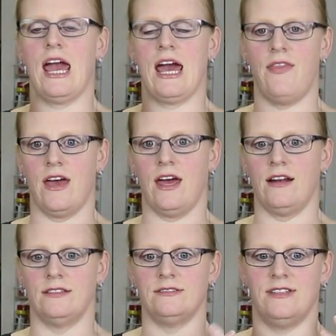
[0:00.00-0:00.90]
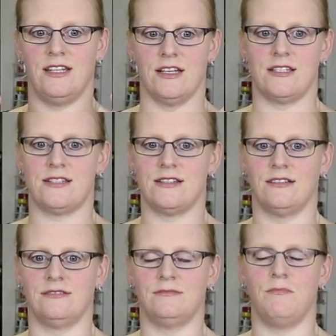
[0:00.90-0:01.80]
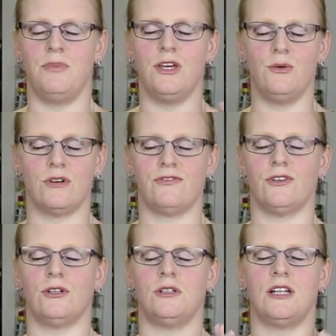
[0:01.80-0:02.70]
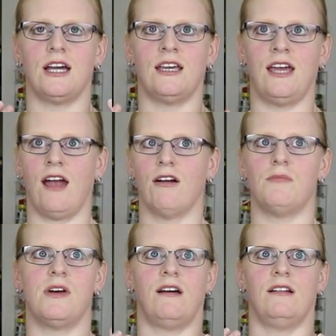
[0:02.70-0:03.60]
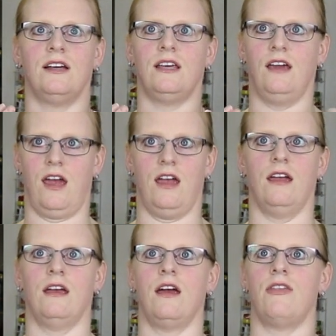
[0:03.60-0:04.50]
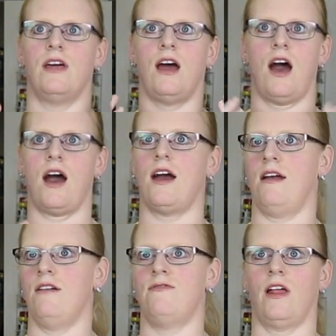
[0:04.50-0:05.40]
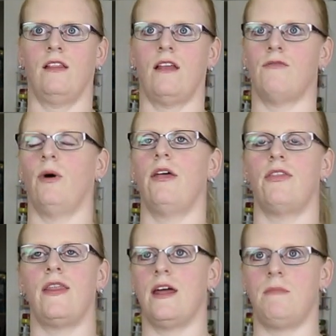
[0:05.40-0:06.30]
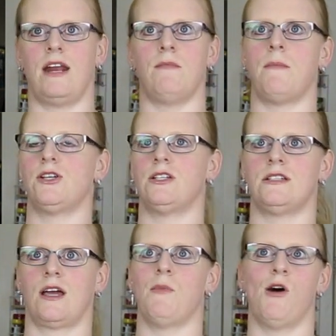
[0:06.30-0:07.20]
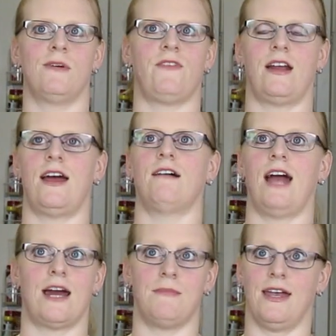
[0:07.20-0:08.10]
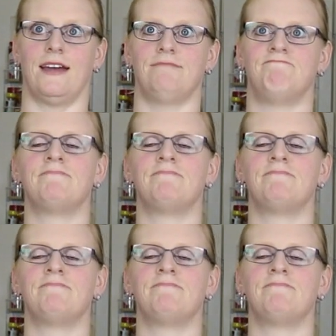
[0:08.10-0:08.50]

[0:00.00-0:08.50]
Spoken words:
and then this beautiful caramel cake that I fell in love with, and then made it my mission to come home and find out how to make it.